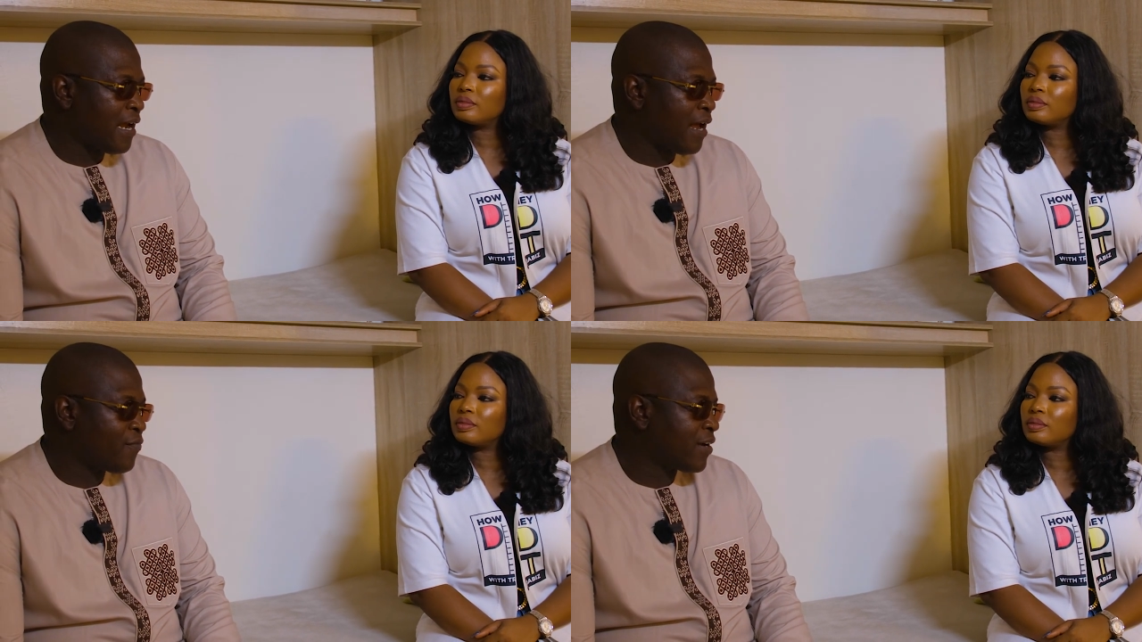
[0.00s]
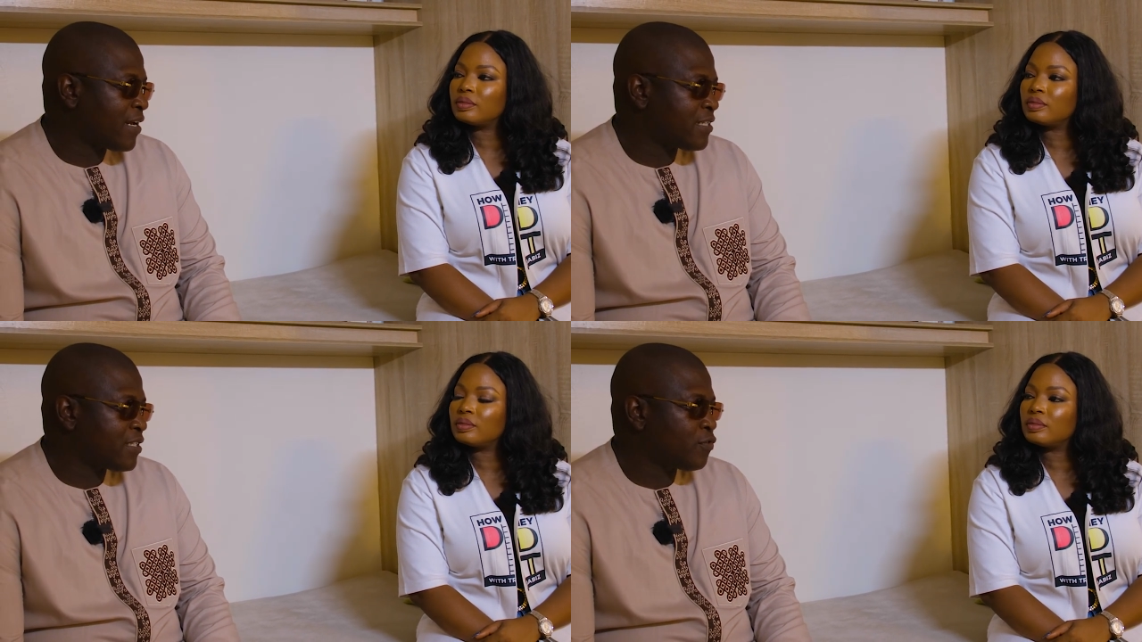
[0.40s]

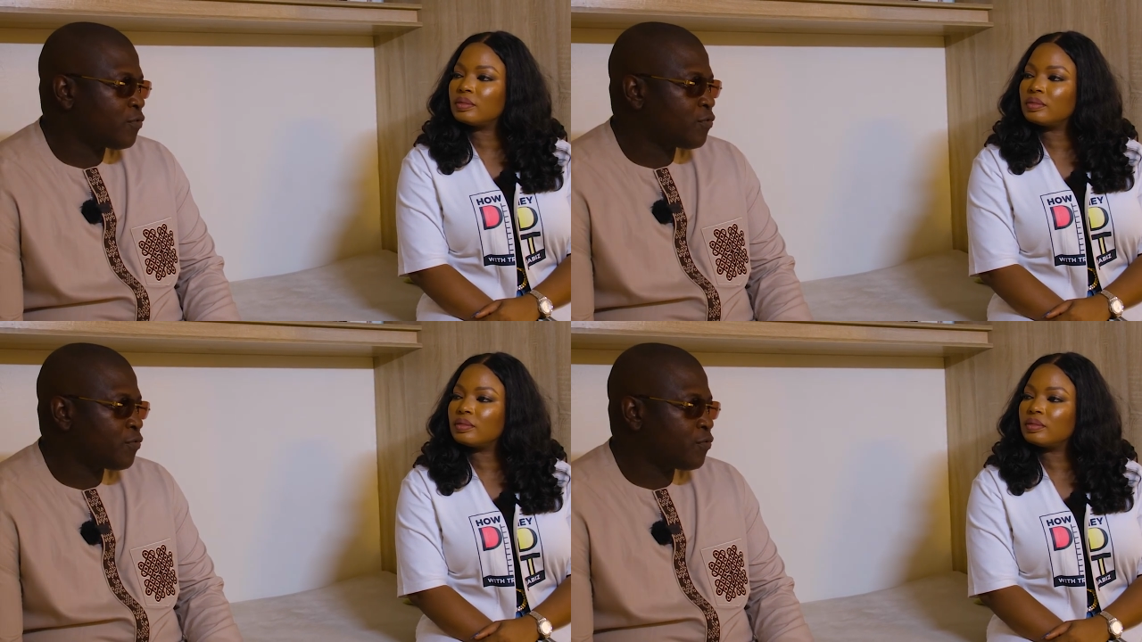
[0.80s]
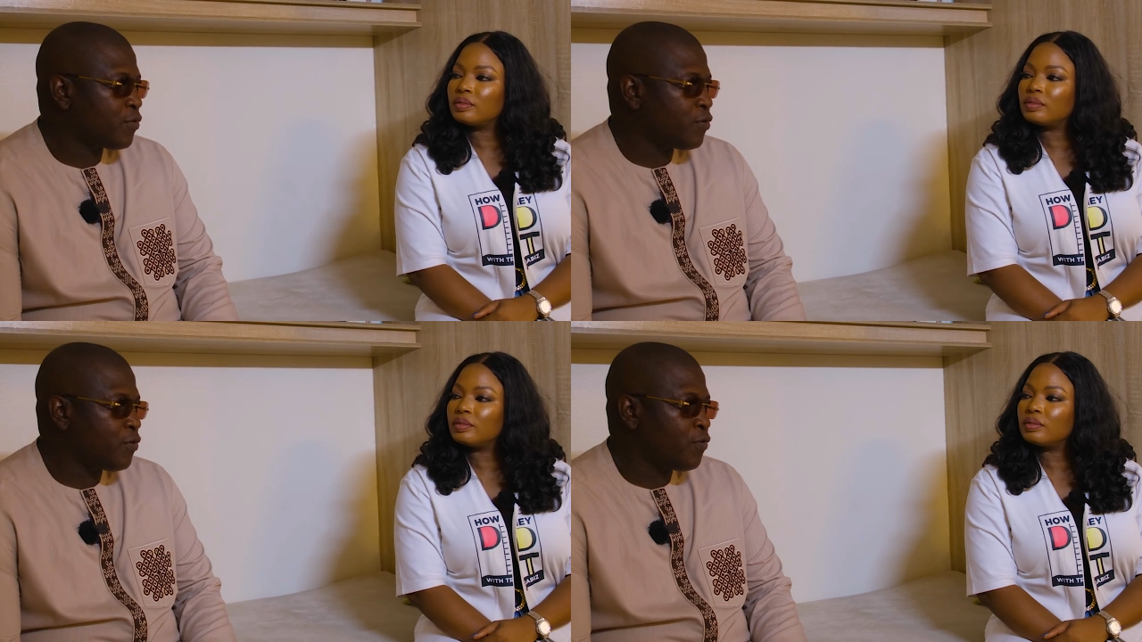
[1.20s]
Speaker 1: Africa still,
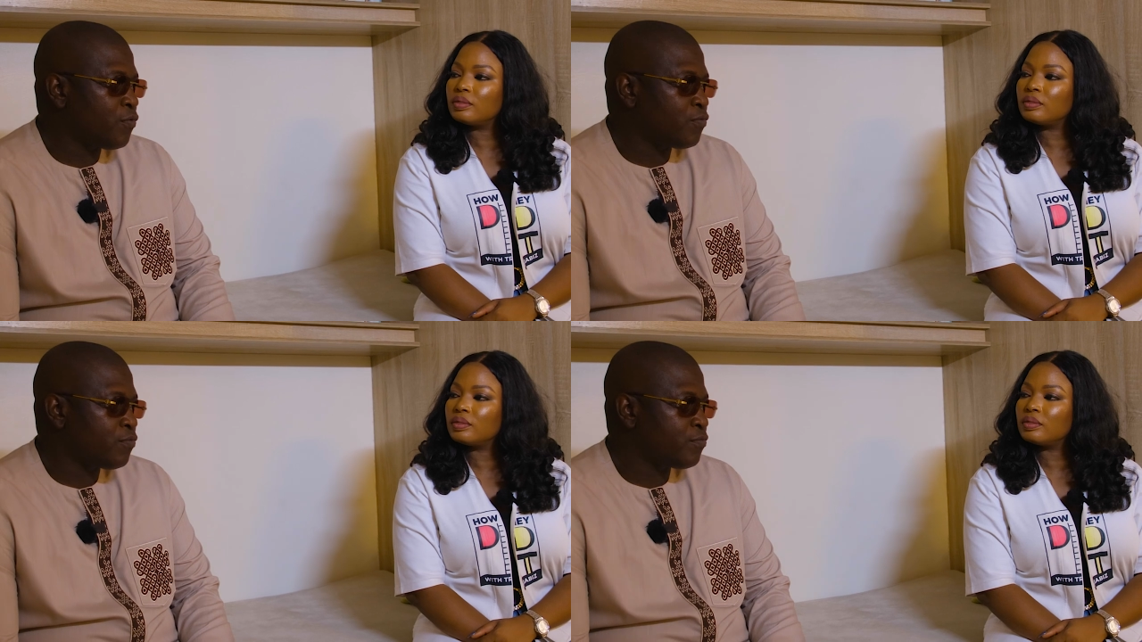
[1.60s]
you know,